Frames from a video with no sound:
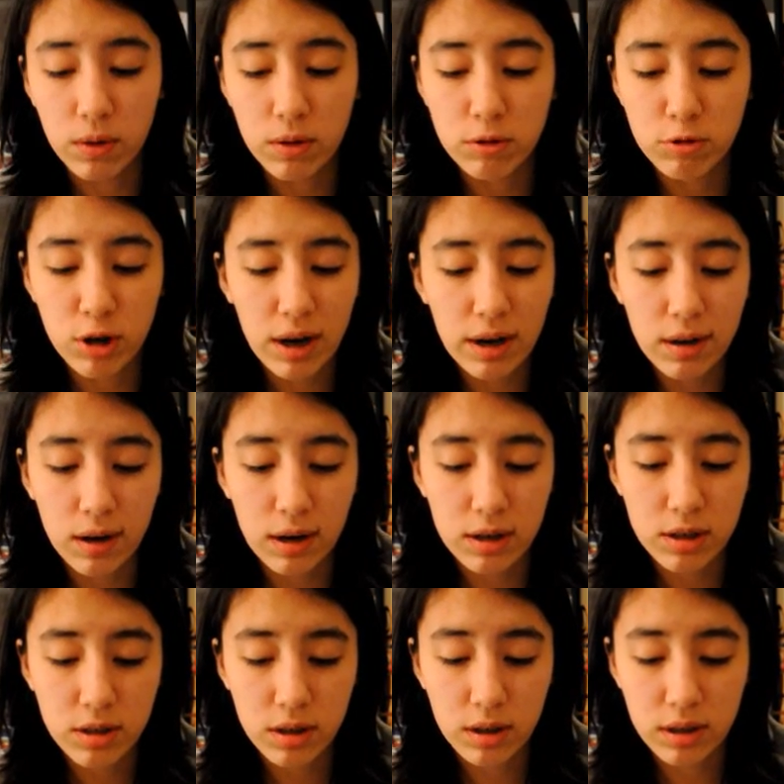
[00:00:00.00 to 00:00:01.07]
trying not
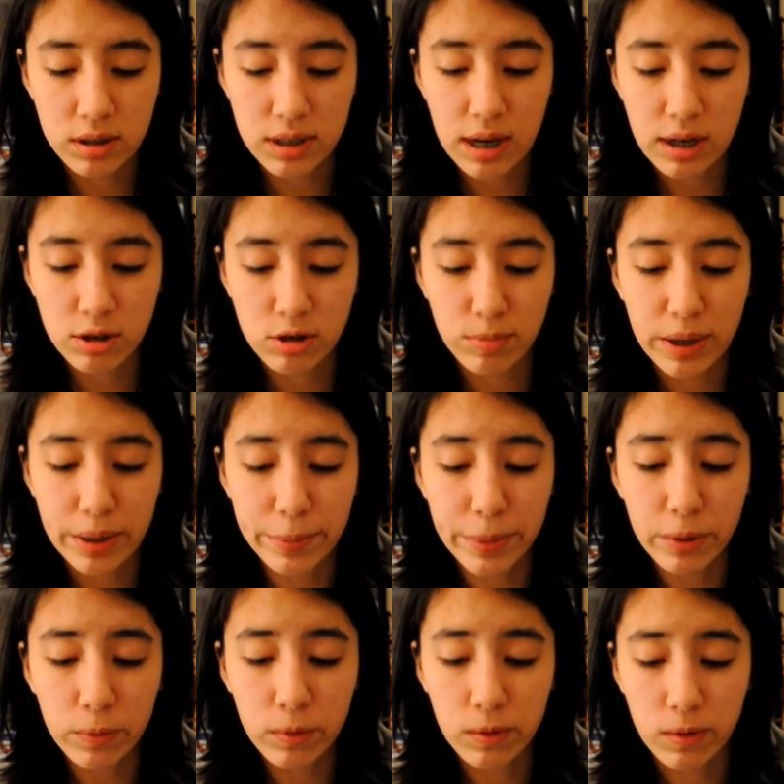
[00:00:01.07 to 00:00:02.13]
to exacerbate my
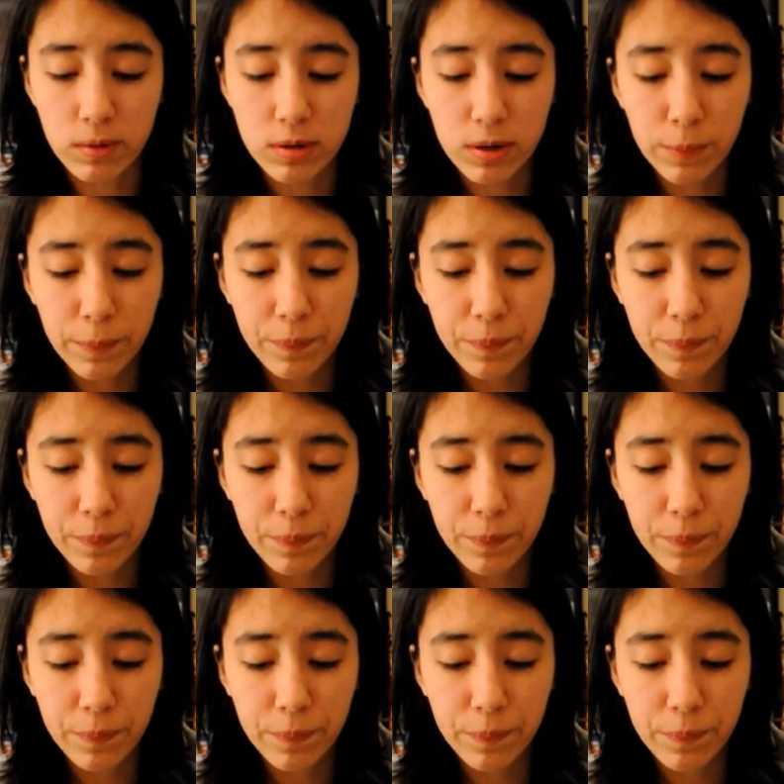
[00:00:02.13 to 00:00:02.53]
wound.